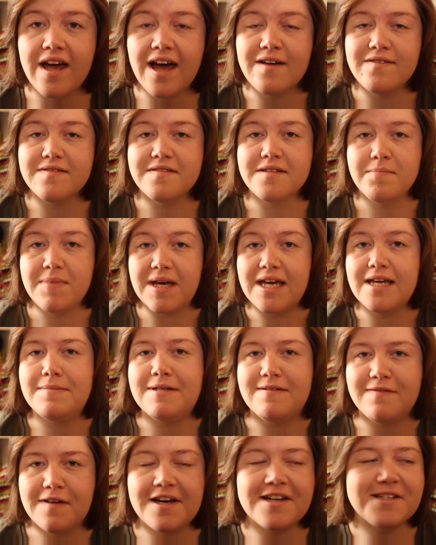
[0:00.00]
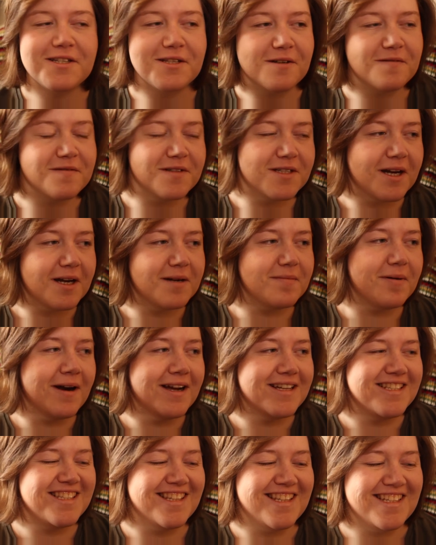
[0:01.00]
I have the baby version of the
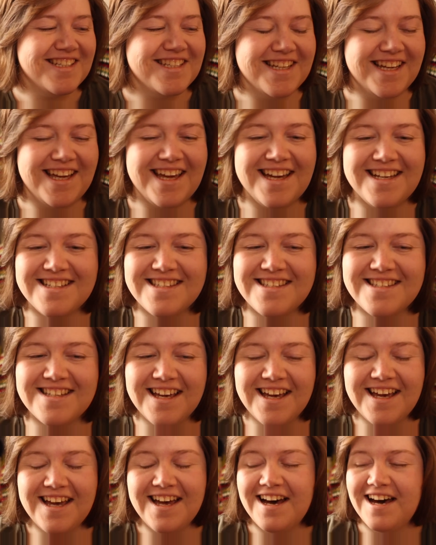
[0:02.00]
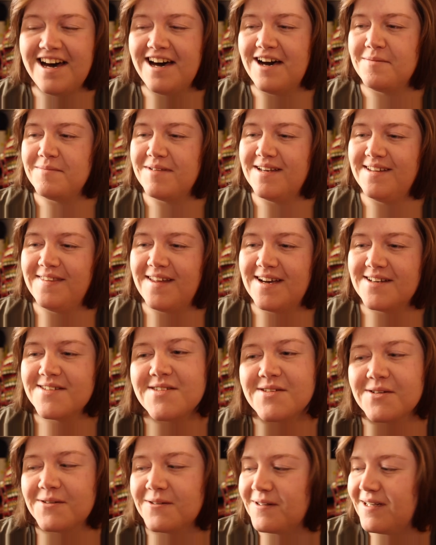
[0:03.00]
typewriter that she gets in that
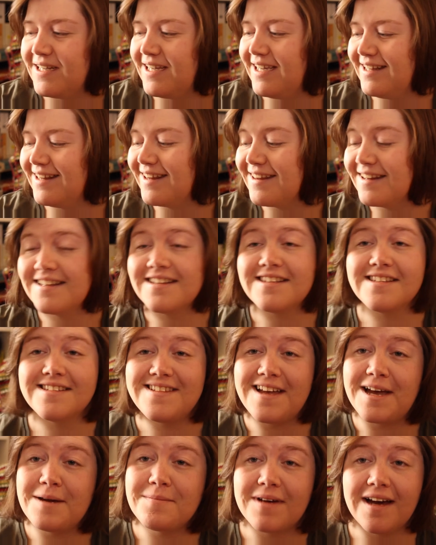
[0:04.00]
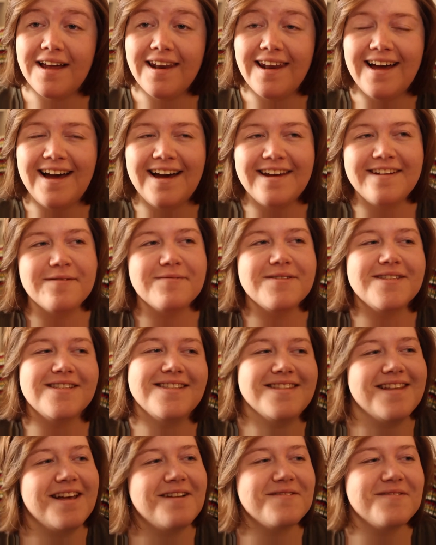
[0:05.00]
story in the same colour, and it was
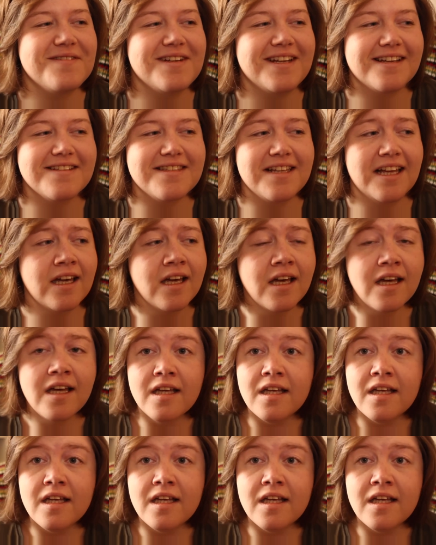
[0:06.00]
just, I was reading it, it was like,